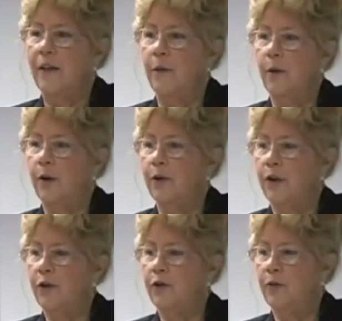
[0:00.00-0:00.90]
the rule
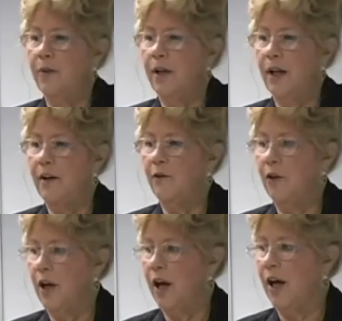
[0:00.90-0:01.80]
used to be
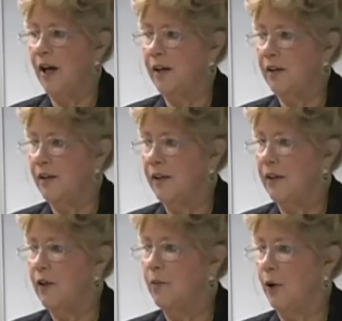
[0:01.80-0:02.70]
every night
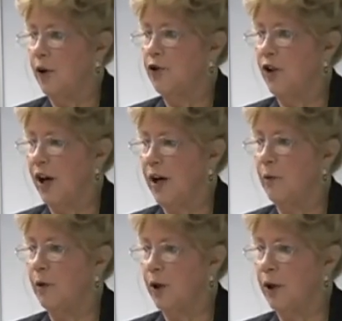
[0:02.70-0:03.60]
you brush your
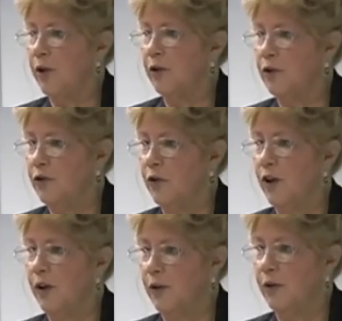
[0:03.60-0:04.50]
hair 100
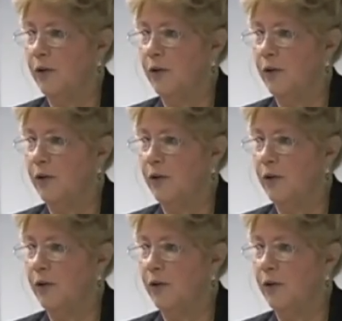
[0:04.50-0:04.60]
strokes.